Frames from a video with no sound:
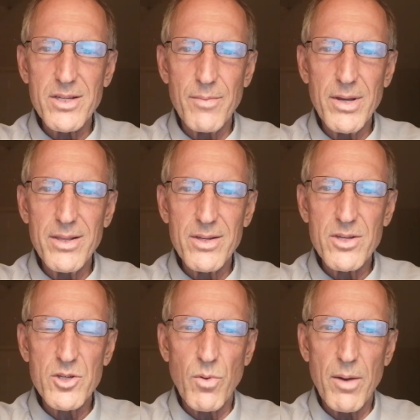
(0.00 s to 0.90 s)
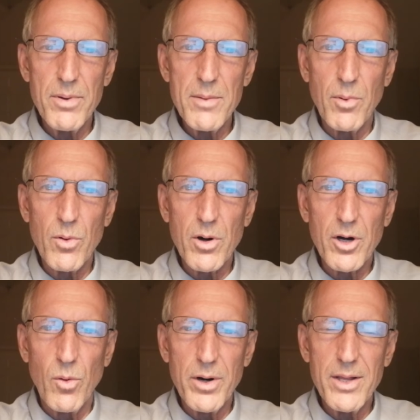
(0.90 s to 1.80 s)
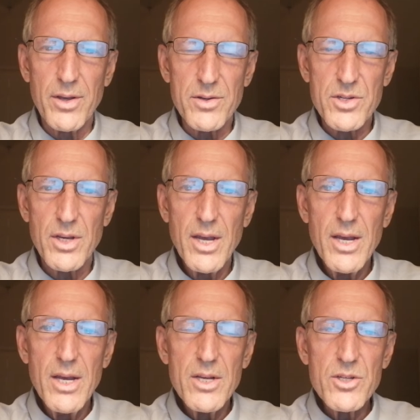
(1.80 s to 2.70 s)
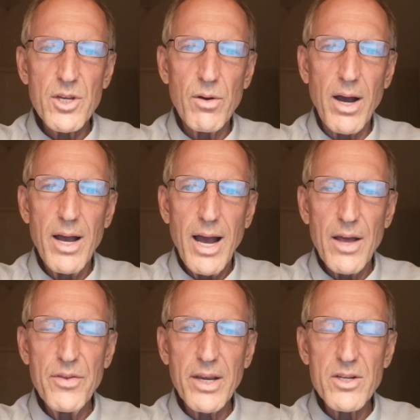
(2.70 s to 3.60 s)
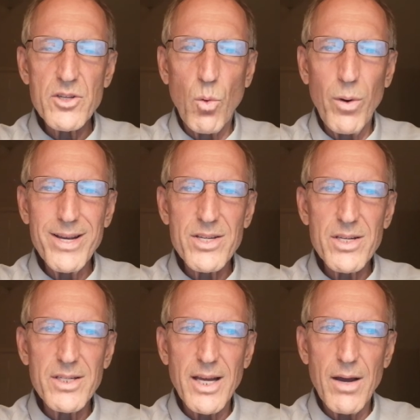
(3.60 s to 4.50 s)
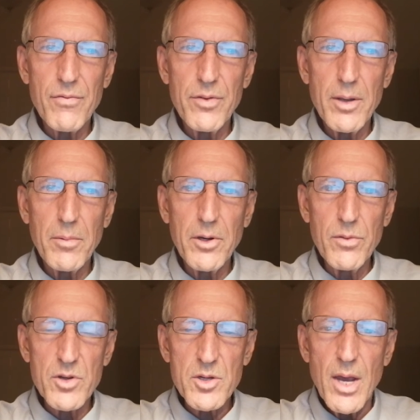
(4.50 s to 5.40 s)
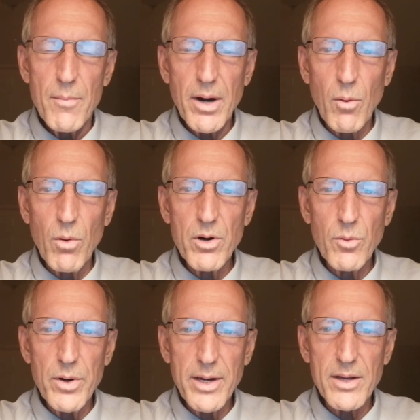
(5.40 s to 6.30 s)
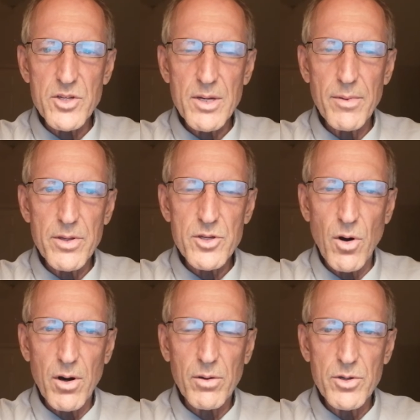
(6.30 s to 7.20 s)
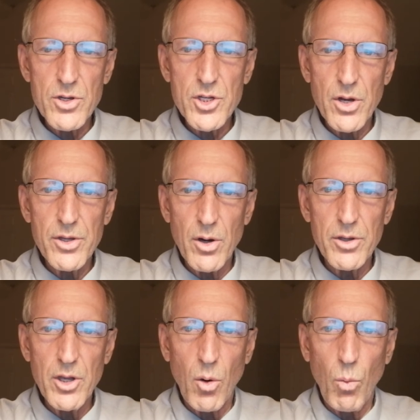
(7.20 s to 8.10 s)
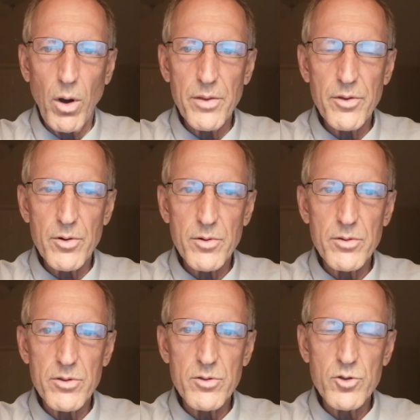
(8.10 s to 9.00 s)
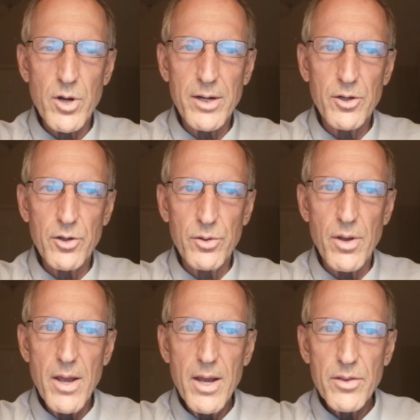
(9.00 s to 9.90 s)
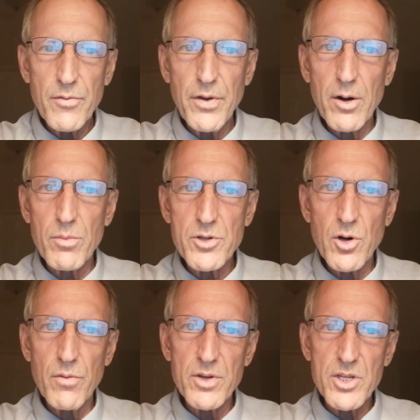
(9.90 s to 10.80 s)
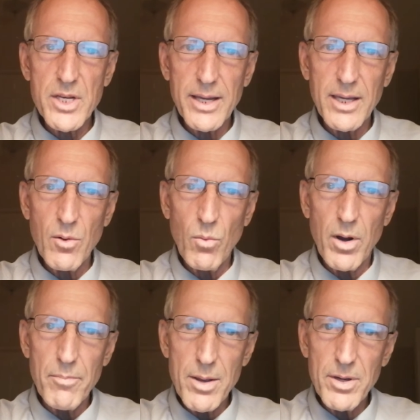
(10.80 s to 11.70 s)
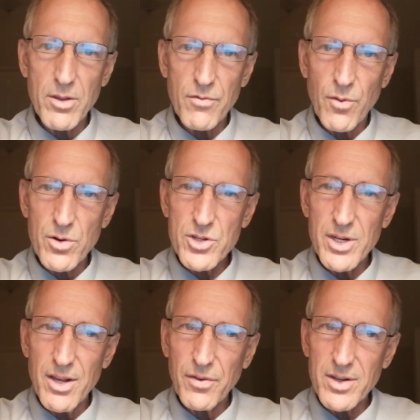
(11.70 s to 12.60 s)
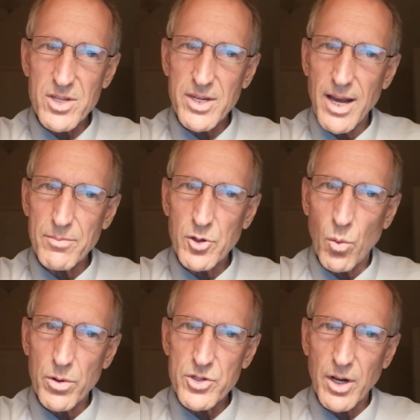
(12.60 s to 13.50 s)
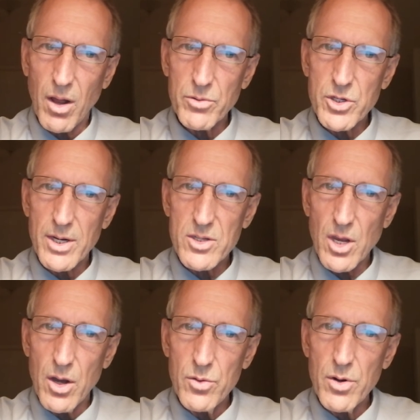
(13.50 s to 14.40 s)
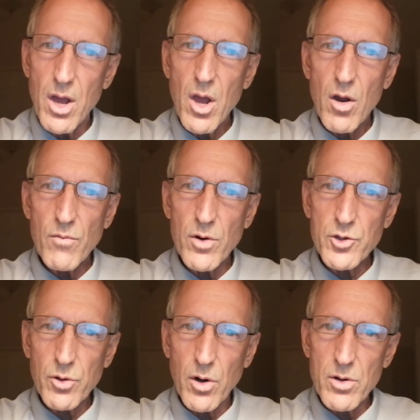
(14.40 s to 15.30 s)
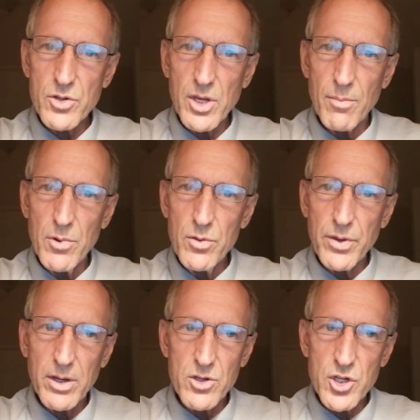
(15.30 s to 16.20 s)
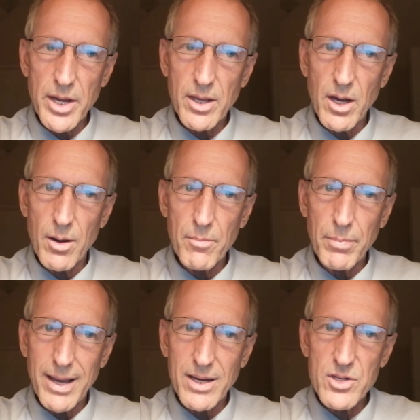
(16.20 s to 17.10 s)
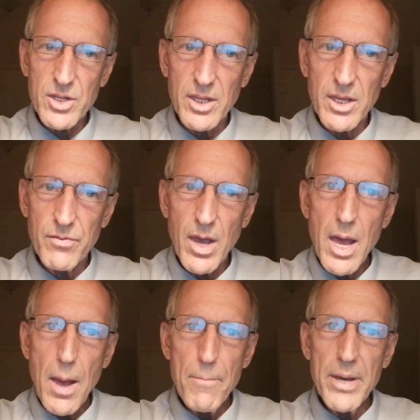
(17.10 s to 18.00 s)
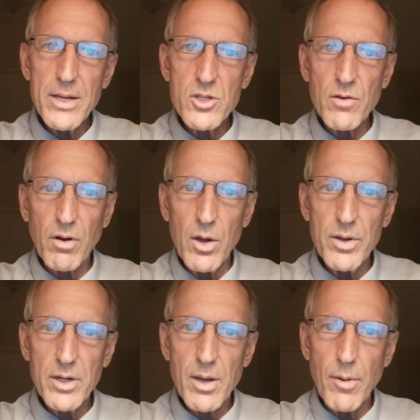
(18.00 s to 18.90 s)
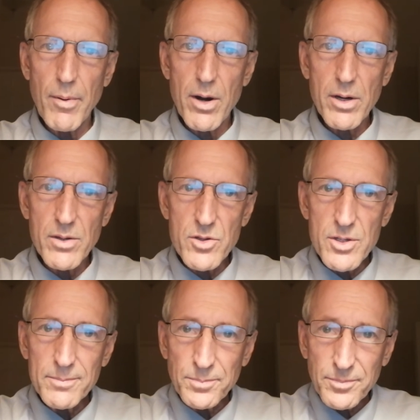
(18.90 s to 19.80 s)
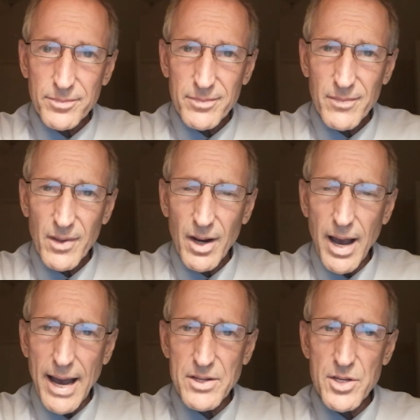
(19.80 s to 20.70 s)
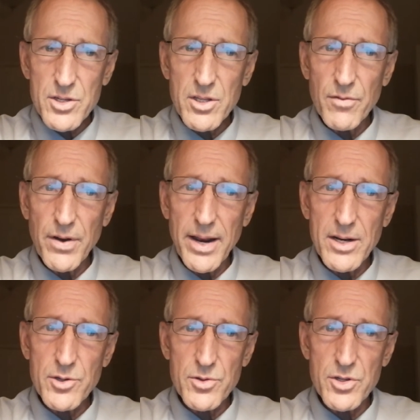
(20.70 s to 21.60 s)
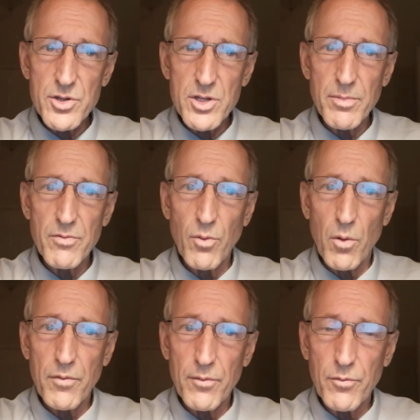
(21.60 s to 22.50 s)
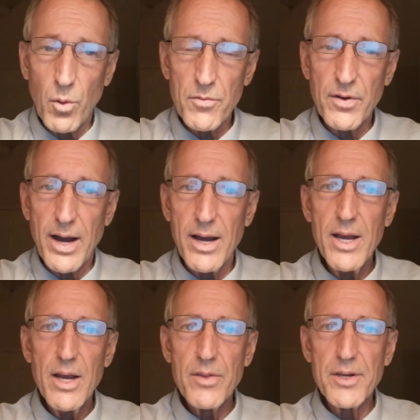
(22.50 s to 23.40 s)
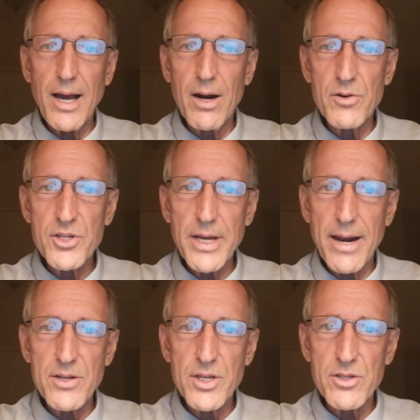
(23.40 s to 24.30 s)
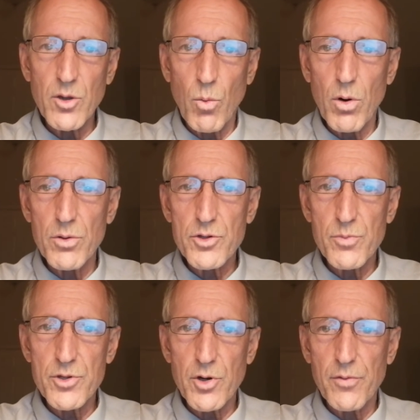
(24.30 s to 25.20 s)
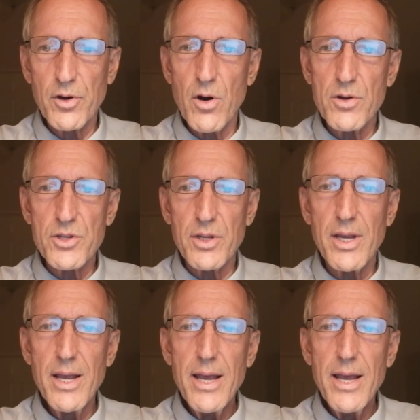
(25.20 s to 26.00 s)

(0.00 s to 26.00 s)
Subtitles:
I mean, this is why people are going in this. So I think it's a waste of time for them to do this. But I wanted to read out some of this article to show you, what they're trying to do. The Federal Reserve is taking what may be the first significant step towards launching its own virtual currency, a move that could shake up banks give millions of low-income Americans access to the financial system and fortify the dollar status as the world's reserve currency.